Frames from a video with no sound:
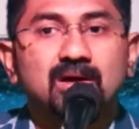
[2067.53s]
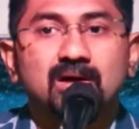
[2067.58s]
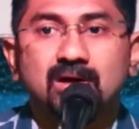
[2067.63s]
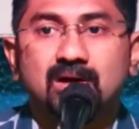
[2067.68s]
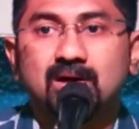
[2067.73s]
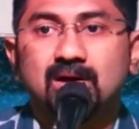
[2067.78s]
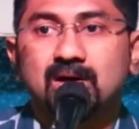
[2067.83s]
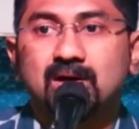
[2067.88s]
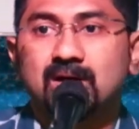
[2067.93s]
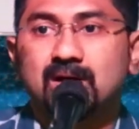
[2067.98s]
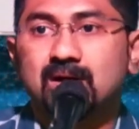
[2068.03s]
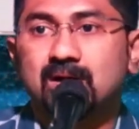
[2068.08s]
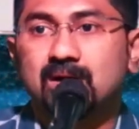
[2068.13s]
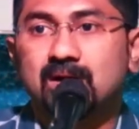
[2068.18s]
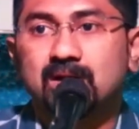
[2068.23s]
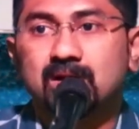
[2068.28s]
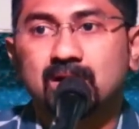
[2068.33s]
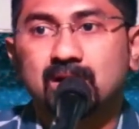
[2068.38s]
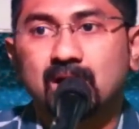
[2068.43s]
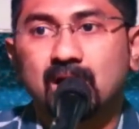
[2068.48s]

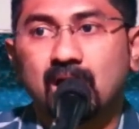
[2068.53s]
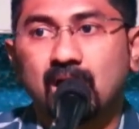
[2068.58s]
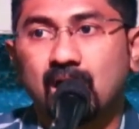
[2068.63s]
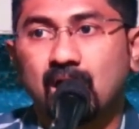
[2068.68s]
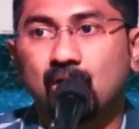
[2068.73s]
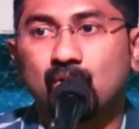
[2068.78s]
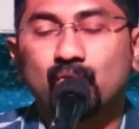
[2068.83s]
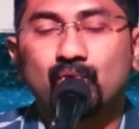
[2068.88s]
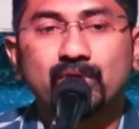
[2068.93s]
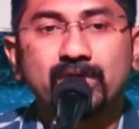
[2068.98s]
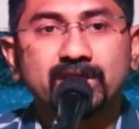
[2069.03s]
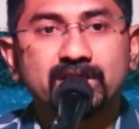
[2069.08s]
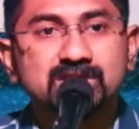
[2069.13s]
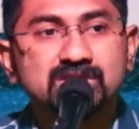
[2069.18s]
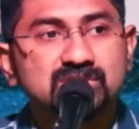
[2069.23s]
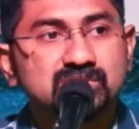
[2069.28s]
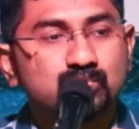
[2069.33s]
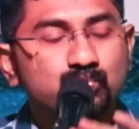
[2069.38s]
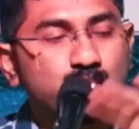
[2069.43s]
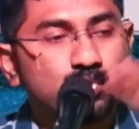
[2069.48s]
uh, how it
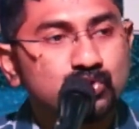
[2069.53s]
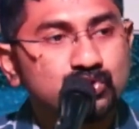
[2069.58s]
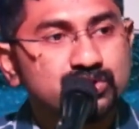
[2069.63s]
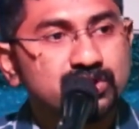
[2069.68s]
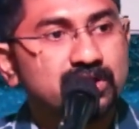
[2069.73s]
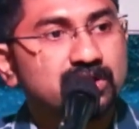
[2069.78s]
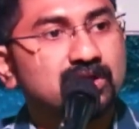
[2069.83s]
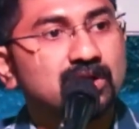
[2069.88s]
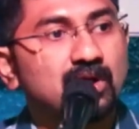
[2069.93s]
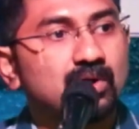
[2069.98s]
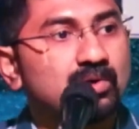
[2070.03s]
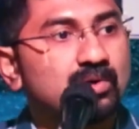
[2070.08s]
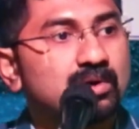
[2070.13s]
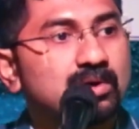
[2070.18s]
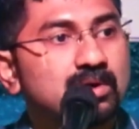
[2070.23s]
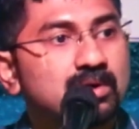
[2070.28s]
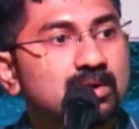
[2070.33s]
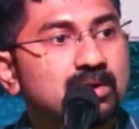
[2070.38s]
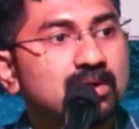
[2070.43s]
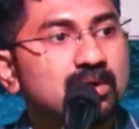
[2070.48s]
is portrayed now